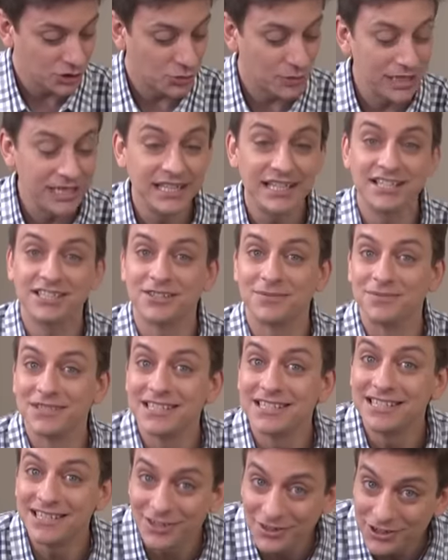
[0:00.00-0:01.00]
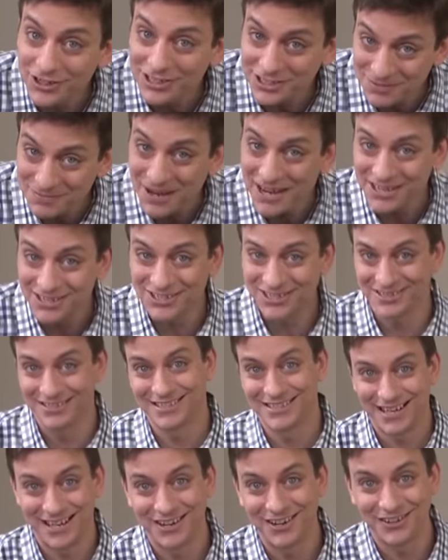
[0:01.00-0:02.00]
so he needs some serious
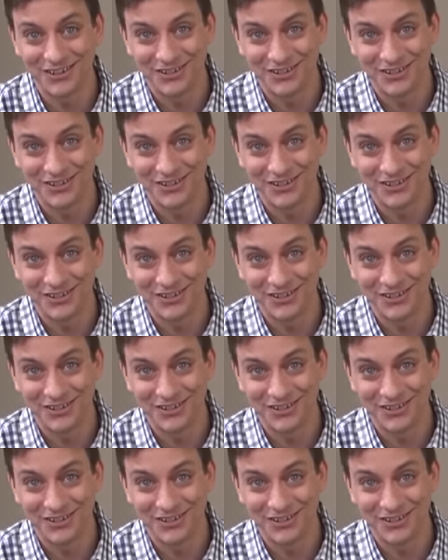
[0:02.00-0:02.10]
patience and